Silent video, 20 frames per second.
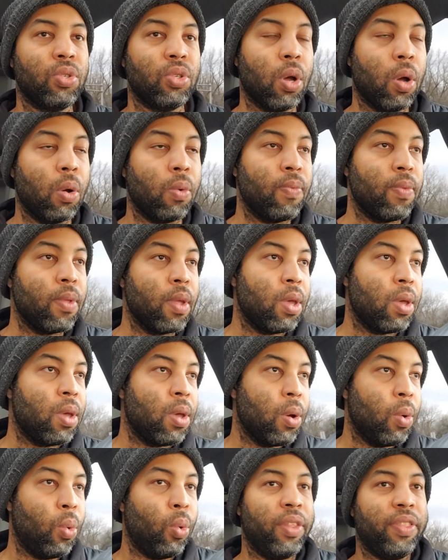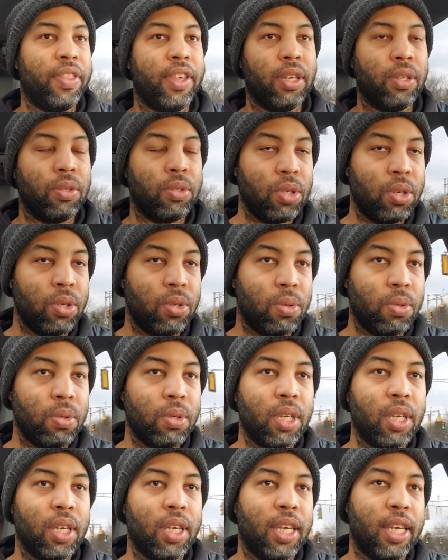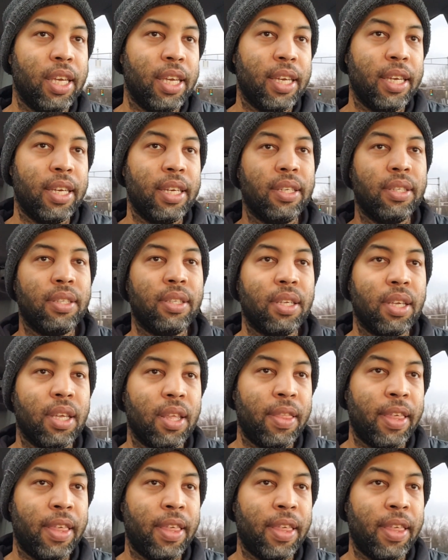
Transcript: So what they'll do is